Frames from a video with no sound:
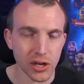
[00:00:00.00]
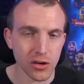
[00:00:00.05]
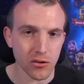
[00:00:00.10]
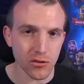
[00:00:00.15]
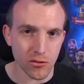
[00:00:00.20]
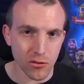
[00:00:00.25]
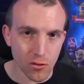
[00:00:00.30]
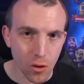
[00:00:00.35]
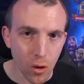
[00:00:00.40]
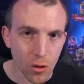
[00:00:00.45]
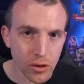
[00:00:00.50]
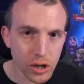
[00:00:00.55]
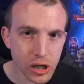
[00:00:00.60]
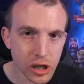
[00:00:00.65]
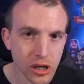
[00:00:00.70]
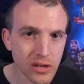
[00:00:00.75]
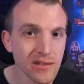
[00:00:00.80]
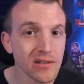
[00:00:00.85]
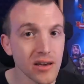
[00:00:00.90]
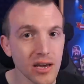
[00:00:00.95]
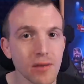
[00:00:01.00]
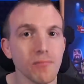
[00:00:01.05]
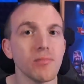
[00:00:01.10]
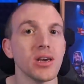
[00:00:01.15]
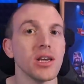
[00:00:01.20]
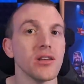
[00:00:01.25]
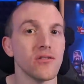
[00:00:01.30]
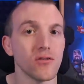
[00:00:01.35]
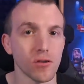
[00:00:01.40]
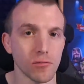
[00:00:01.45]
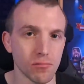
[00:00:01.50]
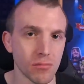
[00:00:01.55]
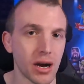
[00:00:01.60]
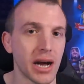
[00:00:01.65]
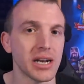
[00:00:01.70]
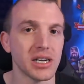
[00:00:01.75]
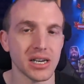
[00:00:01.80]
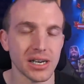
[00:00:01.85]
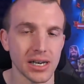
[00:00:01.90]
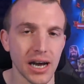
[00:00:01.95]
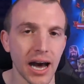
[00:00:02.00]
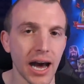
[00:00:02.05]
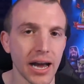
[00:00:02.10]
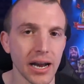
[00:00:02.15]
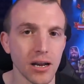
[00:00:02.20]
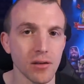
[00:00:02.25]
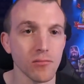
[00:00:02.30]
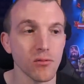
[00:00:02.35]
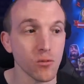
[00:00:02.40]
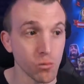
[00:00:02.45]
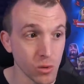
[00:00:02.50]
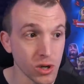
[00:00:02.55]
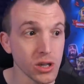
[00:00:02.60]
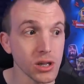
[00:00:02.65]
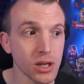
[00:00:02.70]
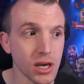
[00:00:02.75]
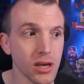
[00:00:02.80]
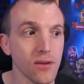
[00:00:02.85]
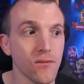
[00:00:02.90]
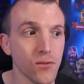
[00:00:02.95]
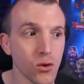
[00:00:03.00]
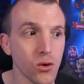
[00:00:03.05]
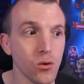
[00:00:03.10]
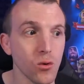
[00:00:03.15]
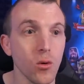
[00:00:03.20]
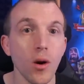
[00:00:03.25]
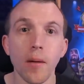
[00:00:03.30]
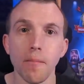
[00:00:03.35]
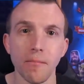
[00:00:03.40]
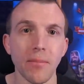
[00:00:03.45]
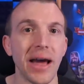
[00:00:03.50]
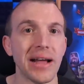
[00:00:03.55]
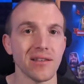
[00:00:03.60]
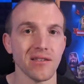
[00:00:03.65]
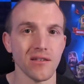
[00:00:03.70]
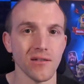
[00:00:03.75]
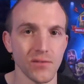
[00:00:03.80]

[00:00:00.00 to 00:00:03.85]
your storages, it means your magic items will give you better